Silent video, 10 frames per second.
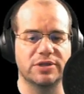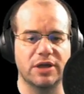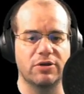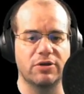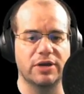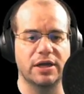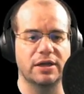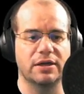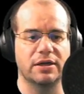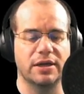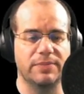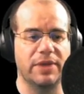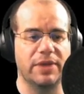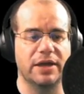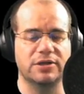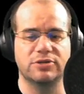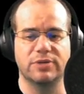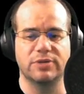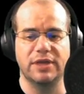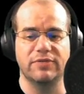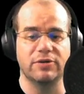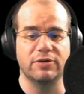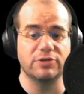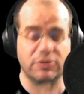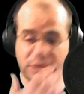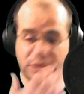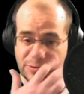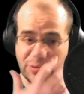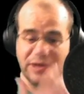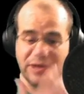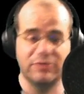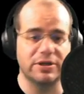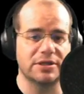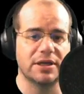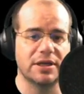they had an impact to it, even though it's only a small increase.